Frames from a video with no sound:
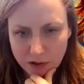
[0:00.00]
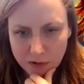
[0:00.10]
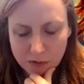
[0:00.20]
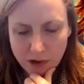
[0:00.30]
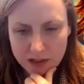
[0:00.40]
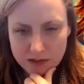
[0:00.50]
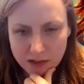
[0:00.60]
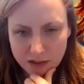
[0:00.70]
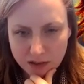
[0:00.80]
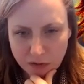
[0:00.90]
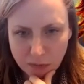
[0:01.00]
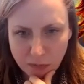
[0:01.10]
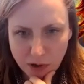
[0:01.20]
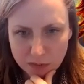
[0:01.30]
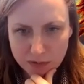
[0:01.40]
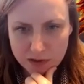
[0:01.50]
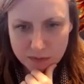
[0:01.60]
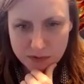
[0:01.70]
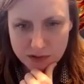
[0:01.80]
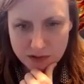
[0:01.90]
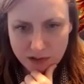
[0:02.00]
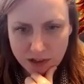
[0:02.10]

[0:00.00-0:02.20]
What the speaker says: who has a lot of problems.